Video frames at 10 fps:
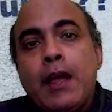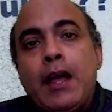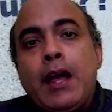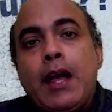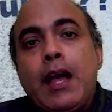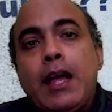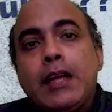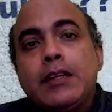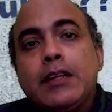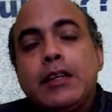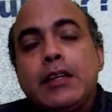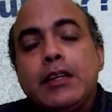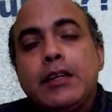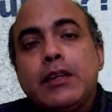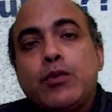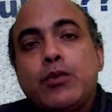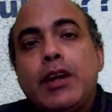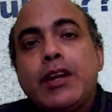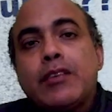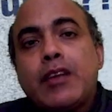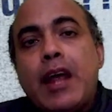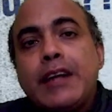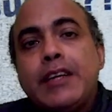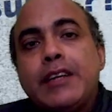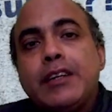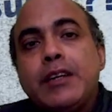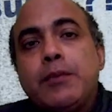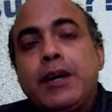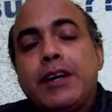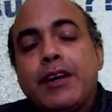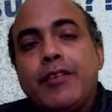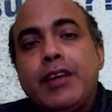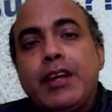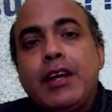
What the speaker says: And to understand it in better way,